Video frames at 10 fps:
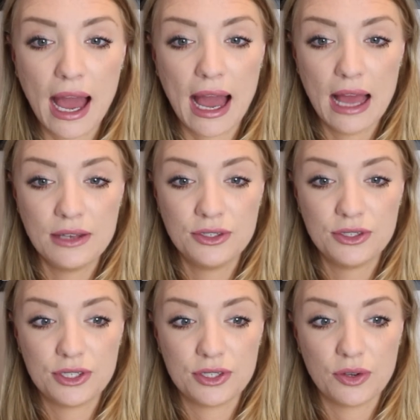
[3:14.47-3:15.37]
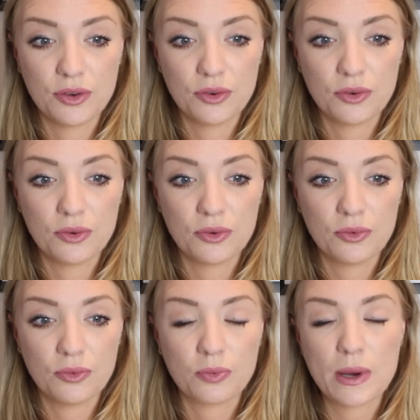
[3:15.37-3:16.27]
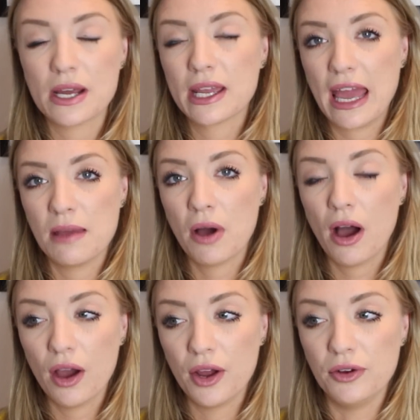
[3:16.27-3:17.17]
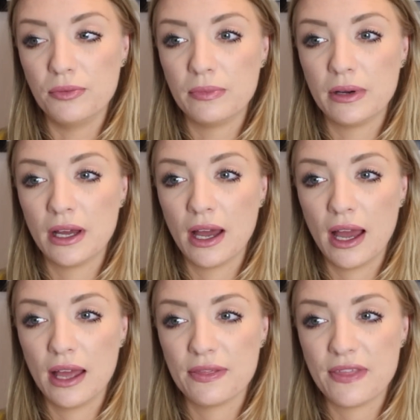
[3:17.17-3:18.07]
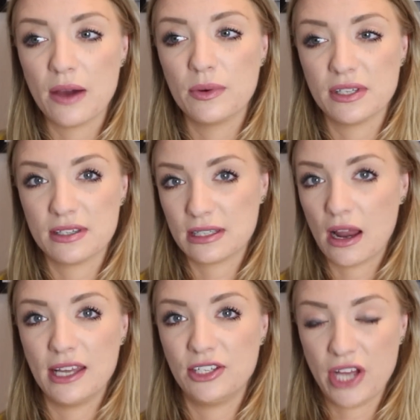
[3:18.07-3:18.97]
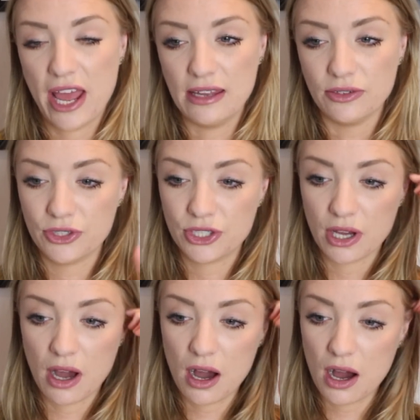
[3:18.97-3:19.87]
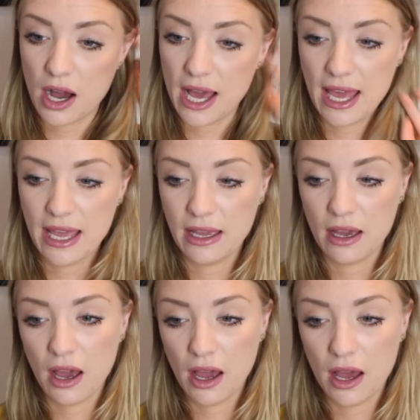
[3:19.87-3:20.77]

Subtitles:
And when I came home, there was a slight change. I